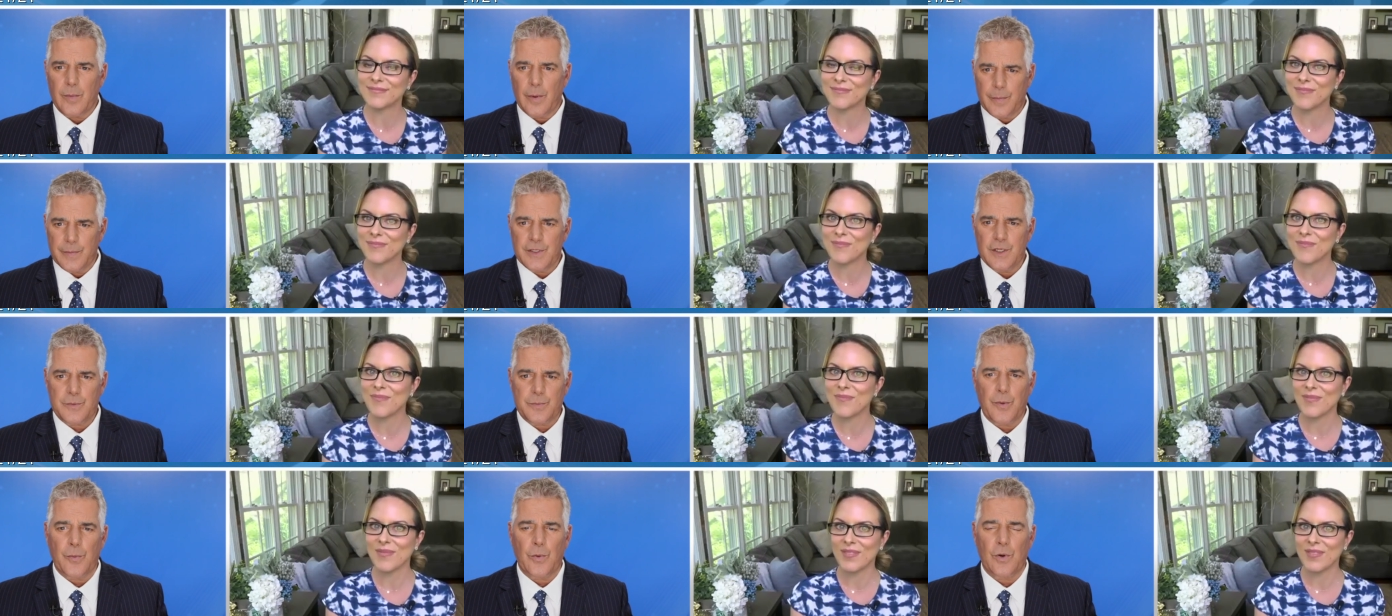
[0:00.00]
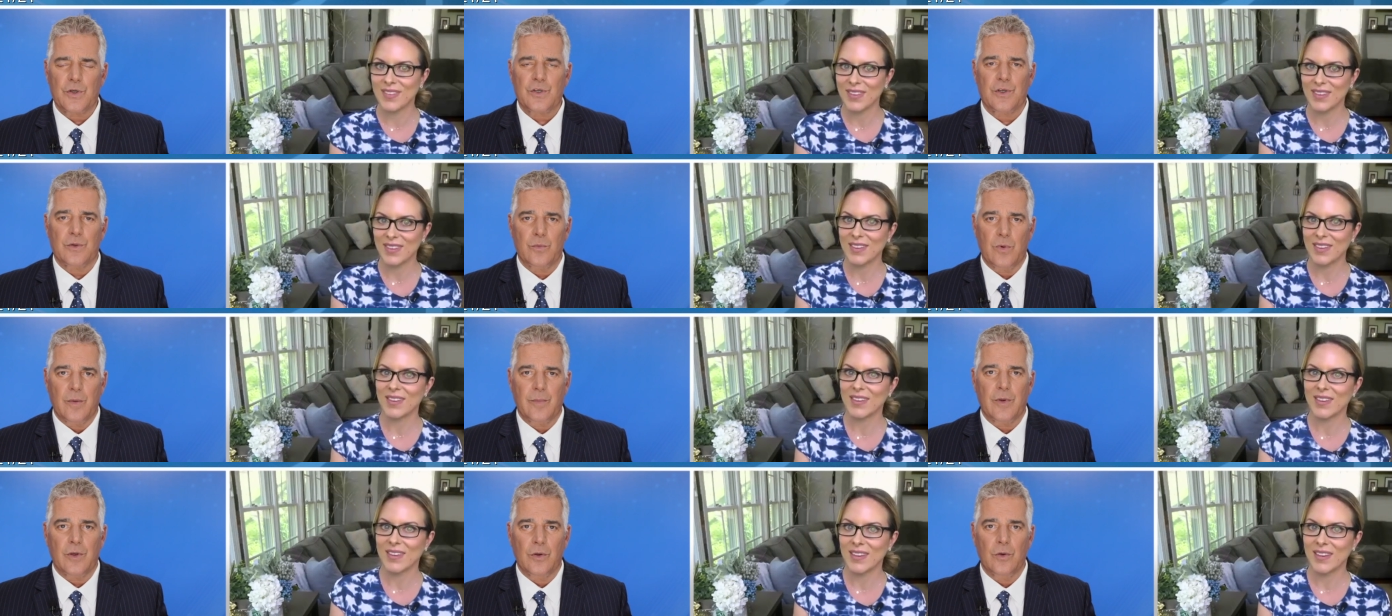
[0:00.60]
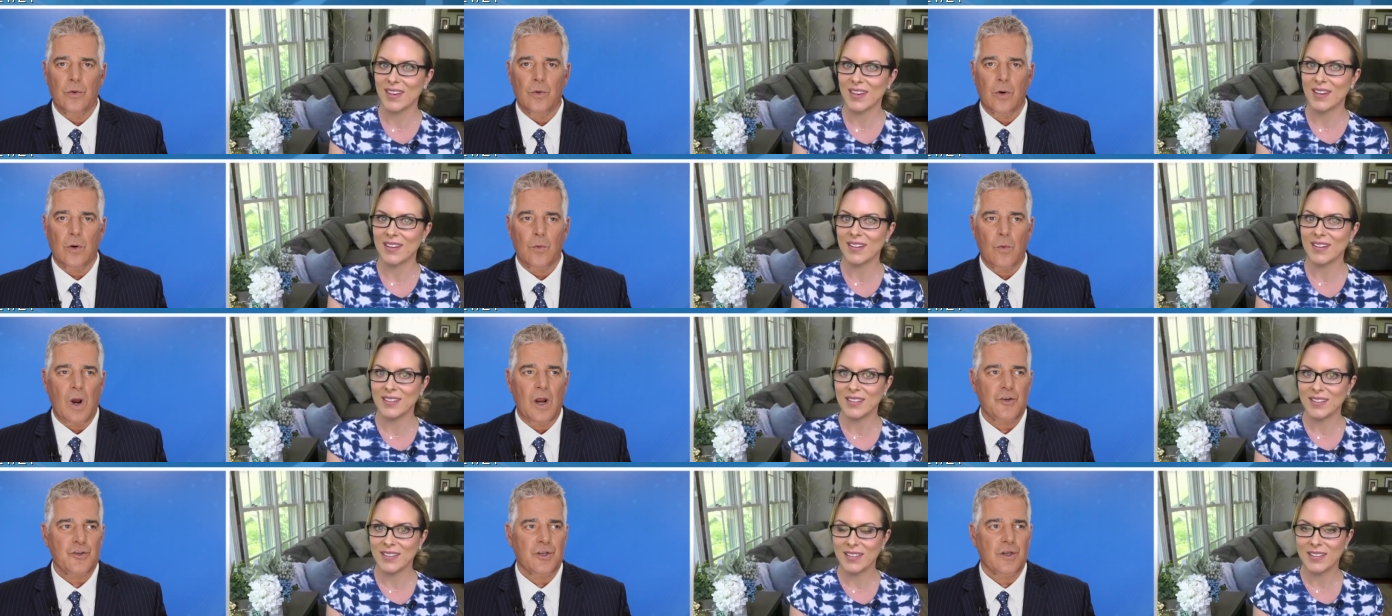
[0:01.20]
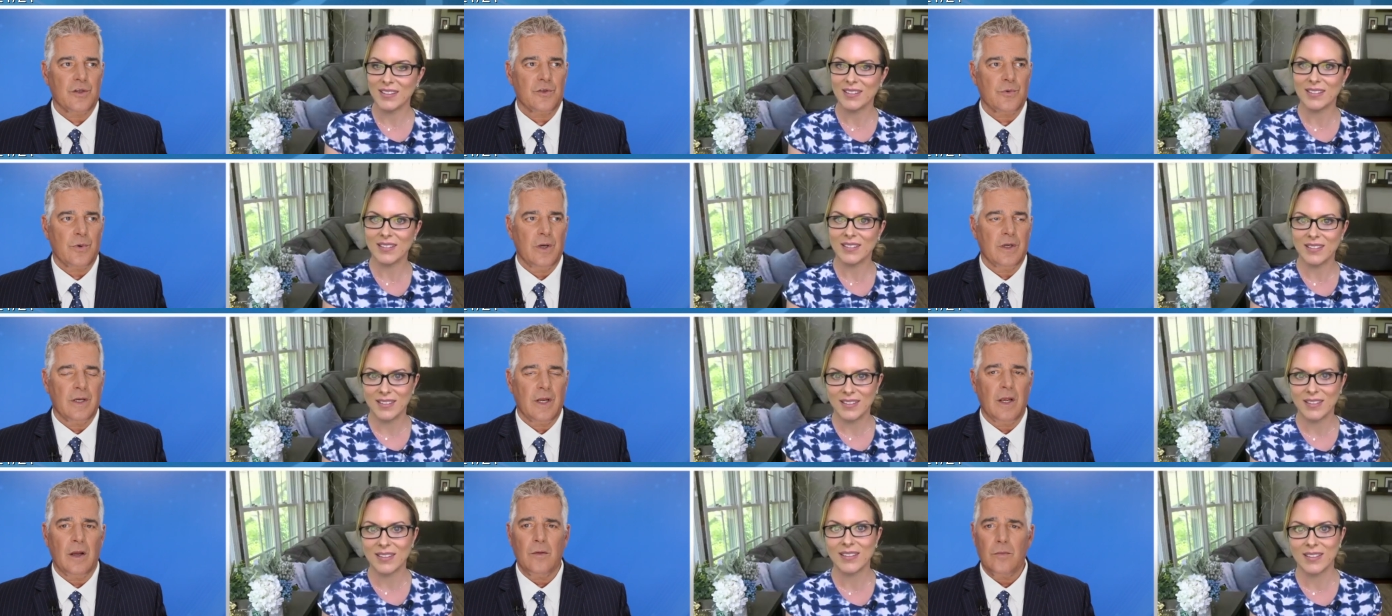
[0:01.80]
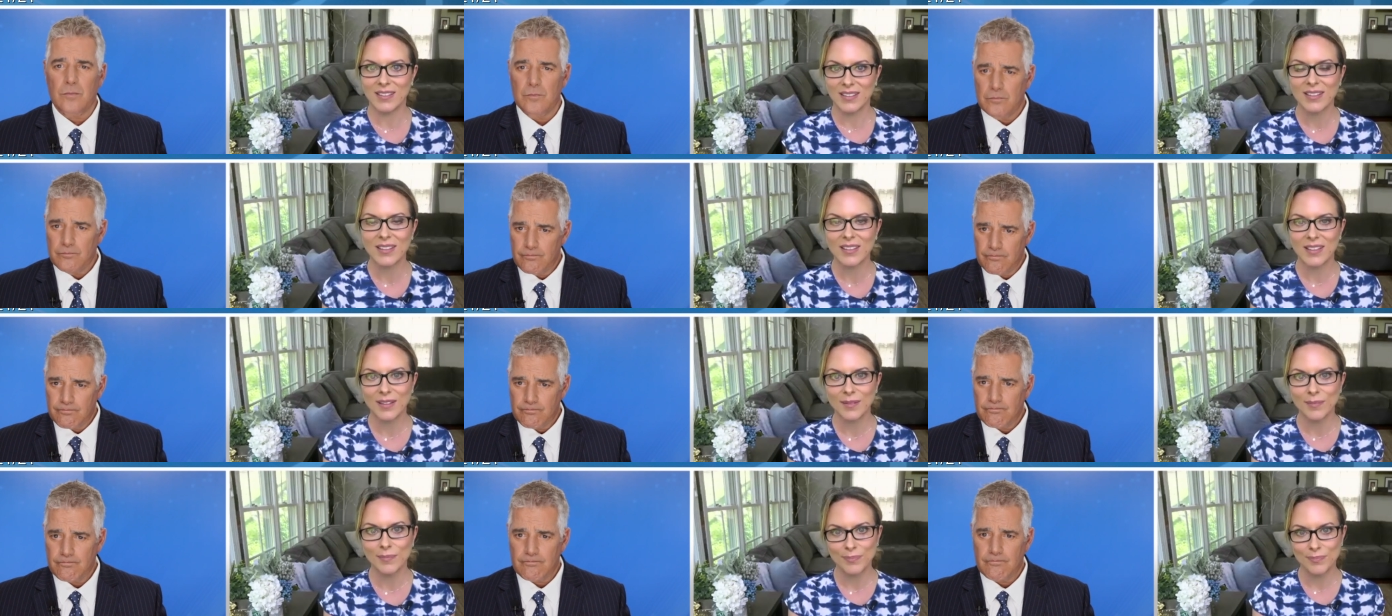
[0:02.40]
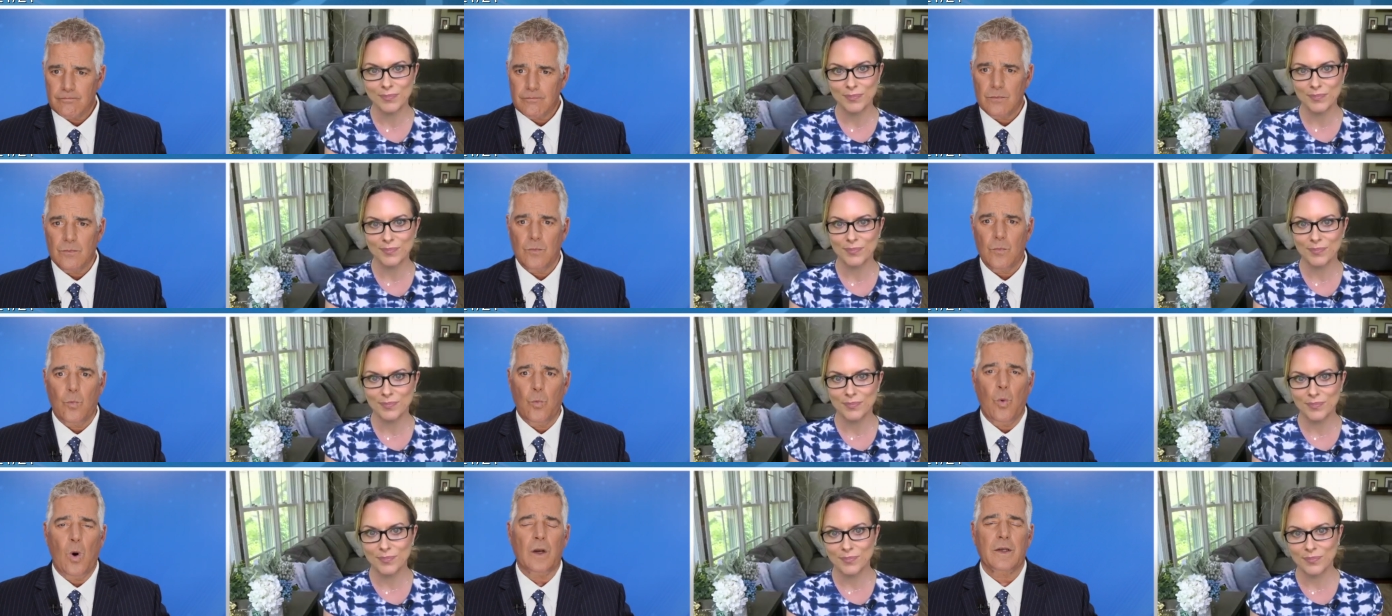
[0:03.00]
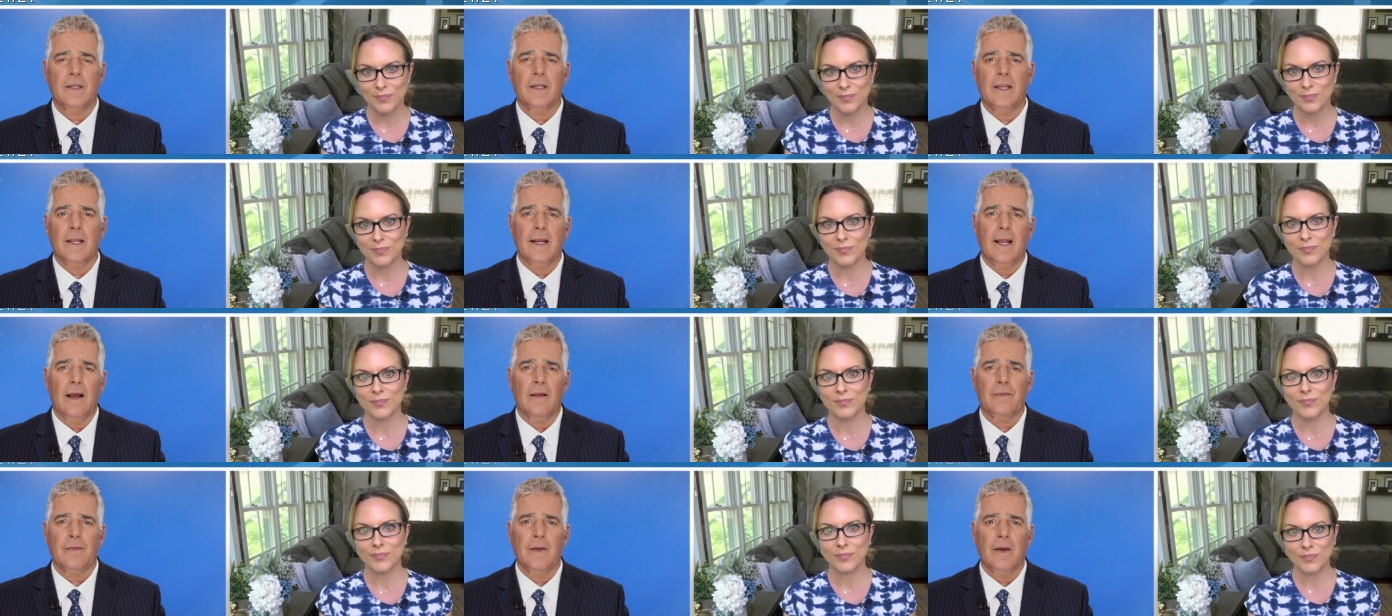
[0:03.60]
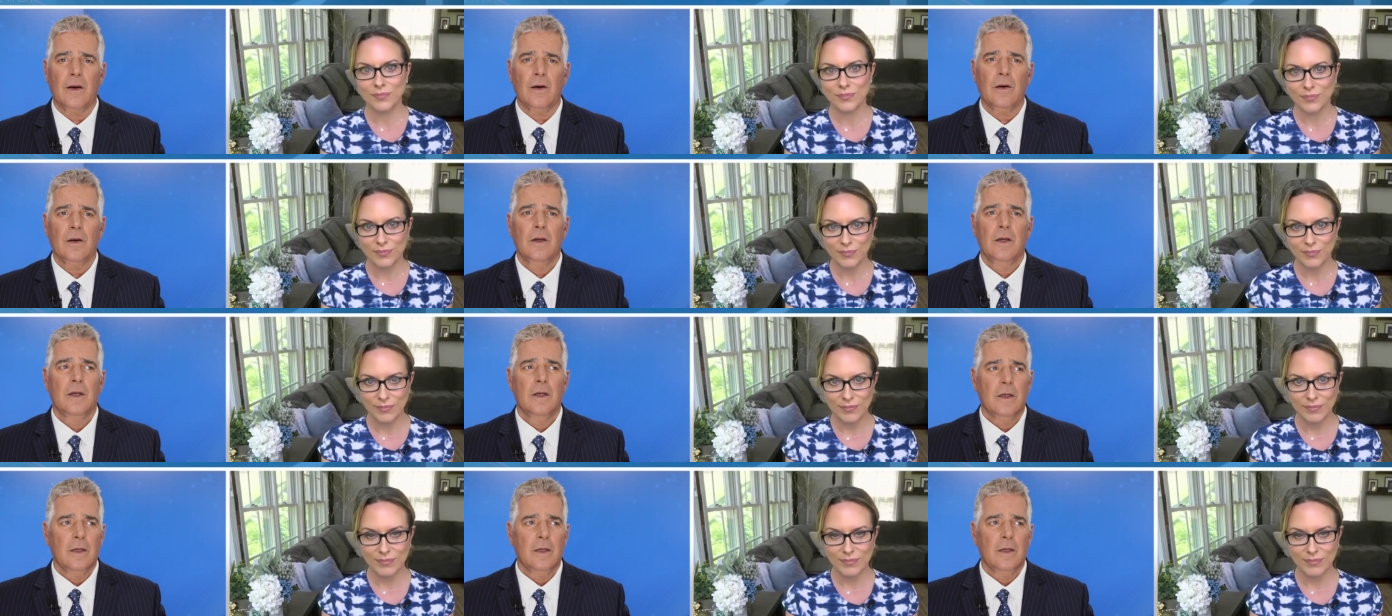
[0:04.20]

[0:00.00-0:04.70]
Speaker 1: but disproportionately women who are watching us right now want to get out there.